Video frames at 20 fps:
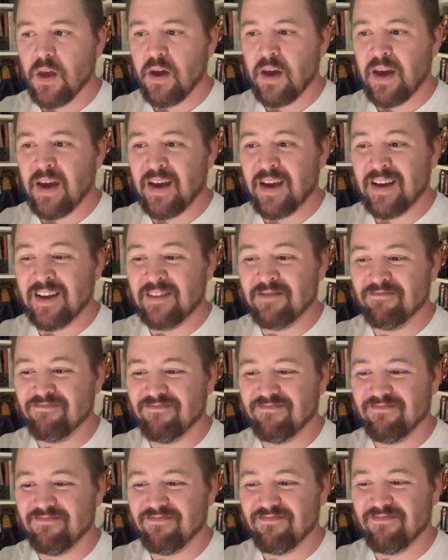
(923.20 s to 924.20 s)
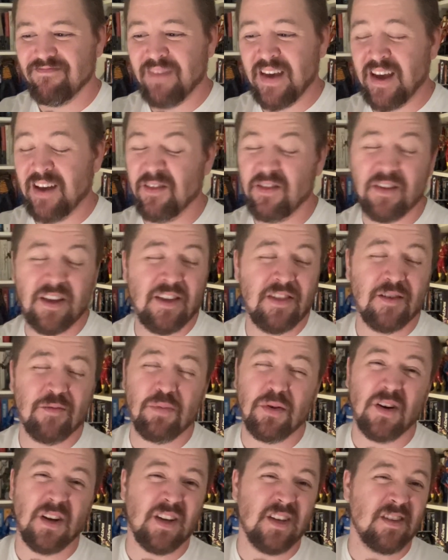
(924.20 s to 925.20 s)
and man, in the
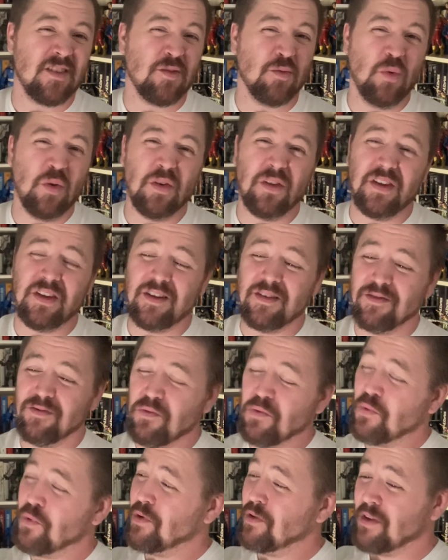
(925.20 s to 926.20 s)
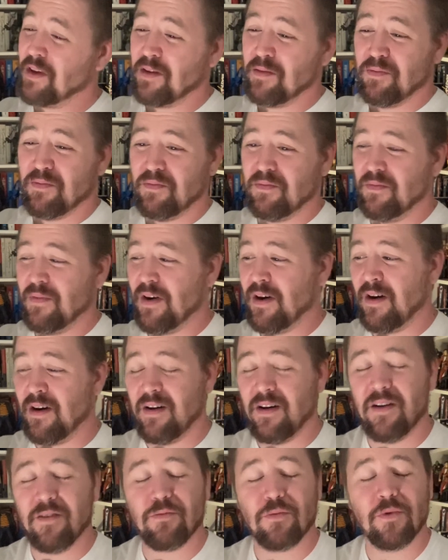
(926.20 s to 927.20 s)
book, it's really, really,
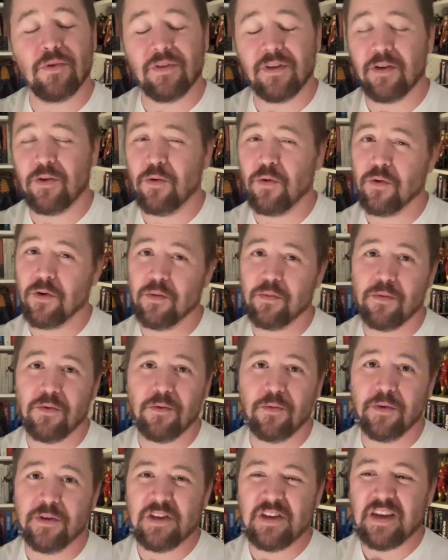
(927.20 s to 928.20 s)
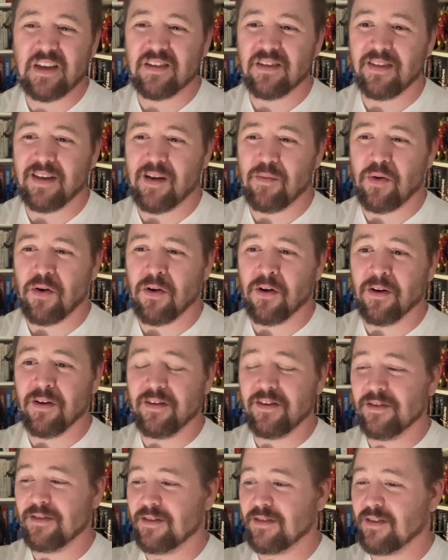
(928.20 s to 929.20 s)
really horrible. When you get to that part,
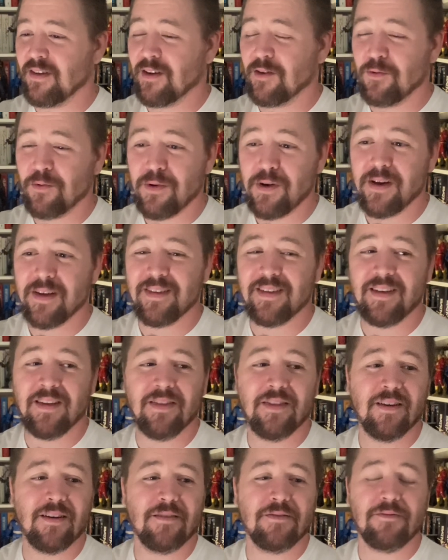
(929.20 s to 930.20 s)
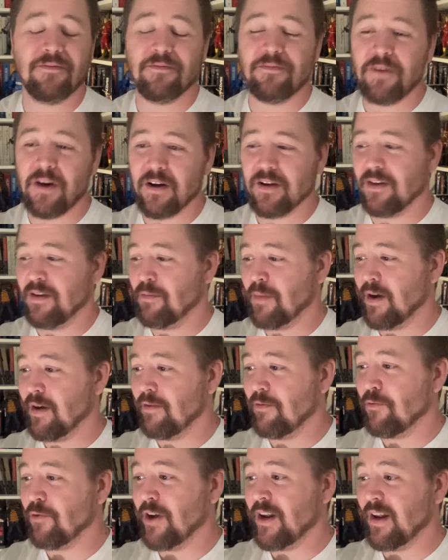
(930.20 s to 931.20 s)
you're just like, what in the fuck am I
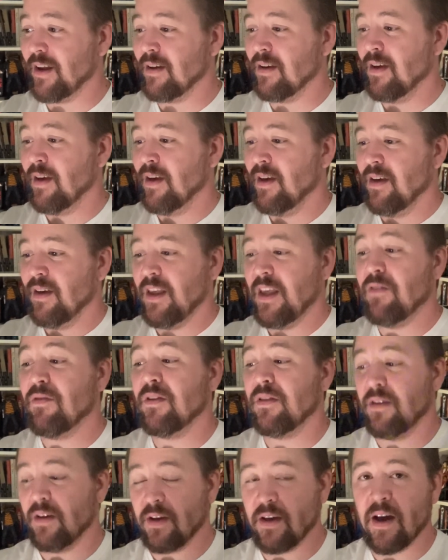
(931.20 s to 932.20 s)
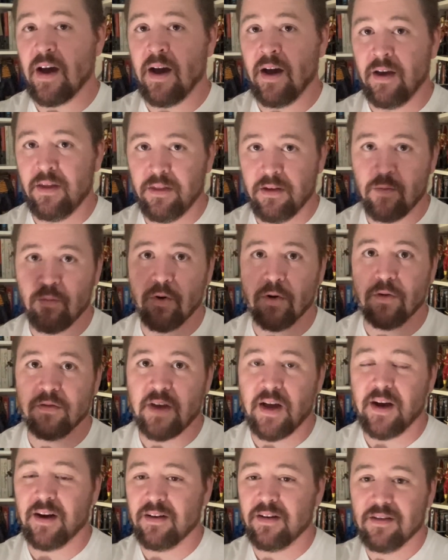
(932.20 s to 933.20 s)
reading? Even the guy, the
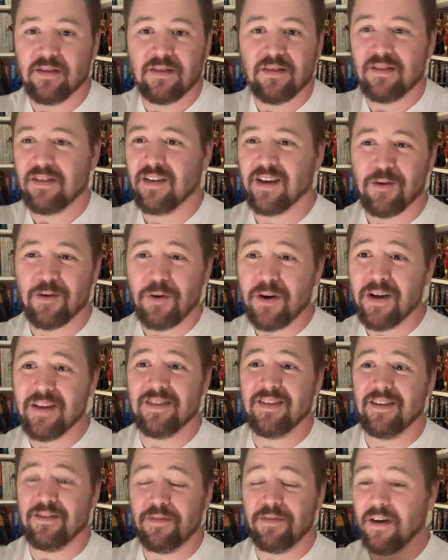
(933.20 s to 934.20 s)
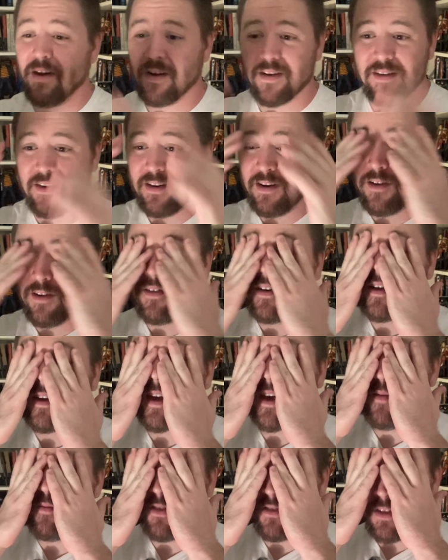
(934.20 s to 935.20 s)
protagonist, is like, what the fuck? You know, he
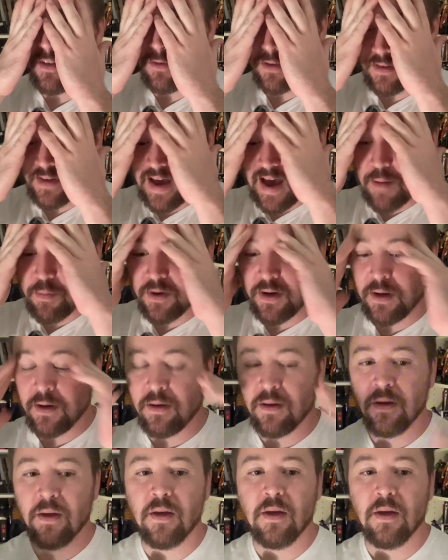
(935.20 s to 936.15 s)
can't believe what's happening,